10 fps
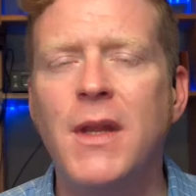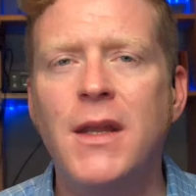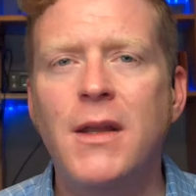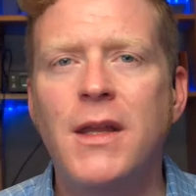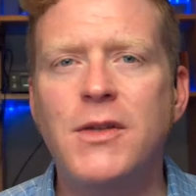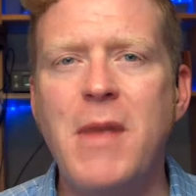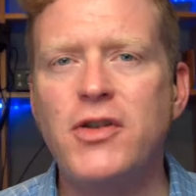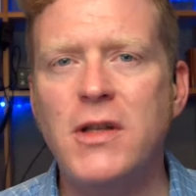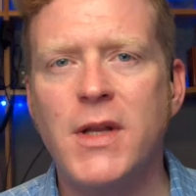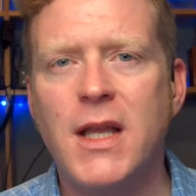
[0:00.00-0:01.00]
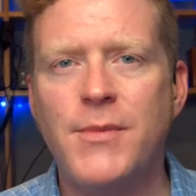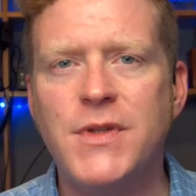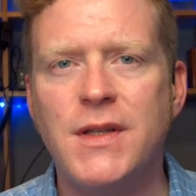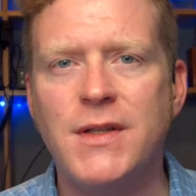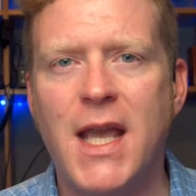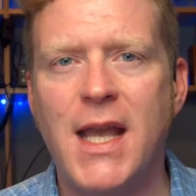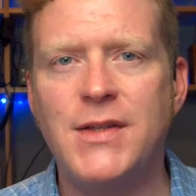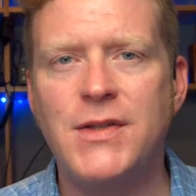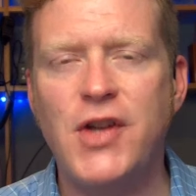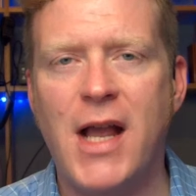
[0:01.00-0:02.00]
especially when it comes to this
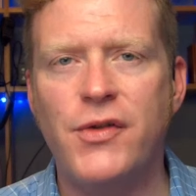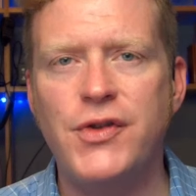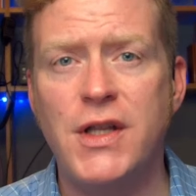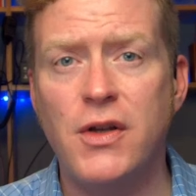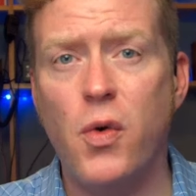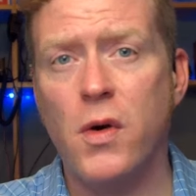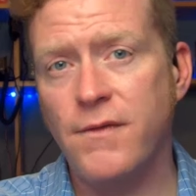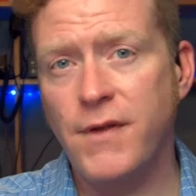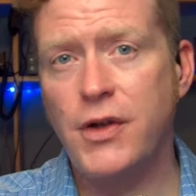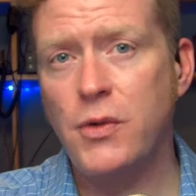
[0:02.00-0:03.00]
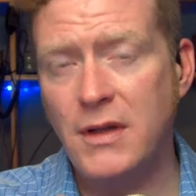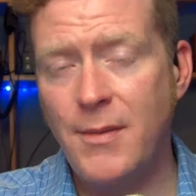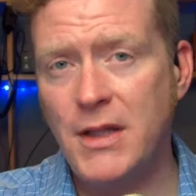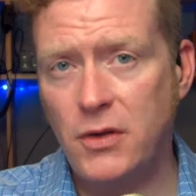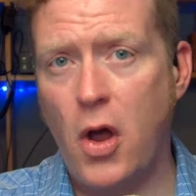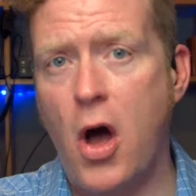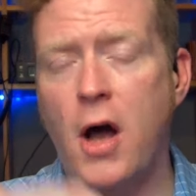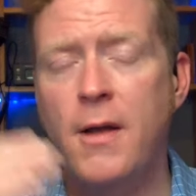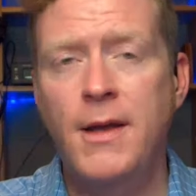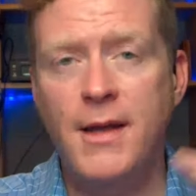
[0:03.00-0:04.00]
case challenging the court venue limit
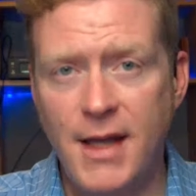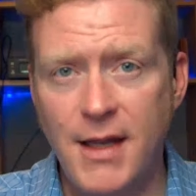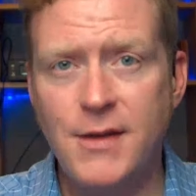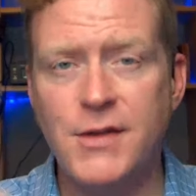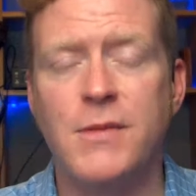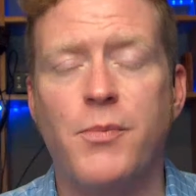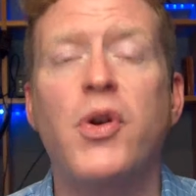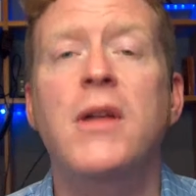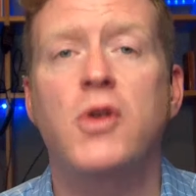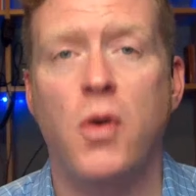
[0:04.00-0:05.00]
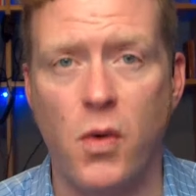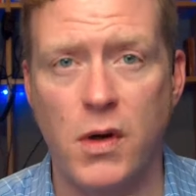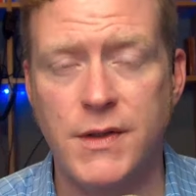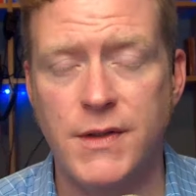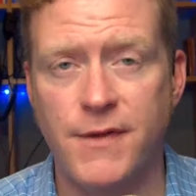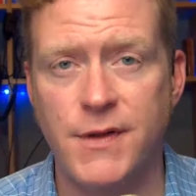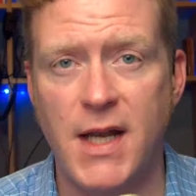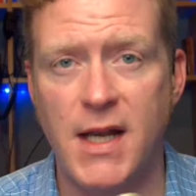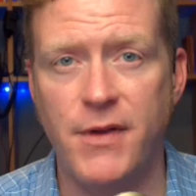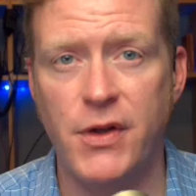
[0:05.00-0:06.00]
law in the Supreme Court of the
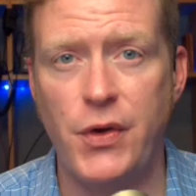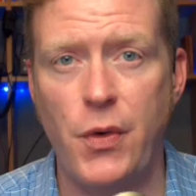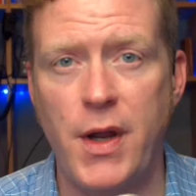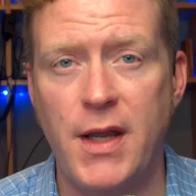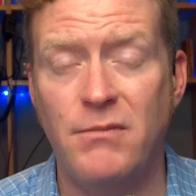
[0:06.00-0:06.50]
state of Illinois.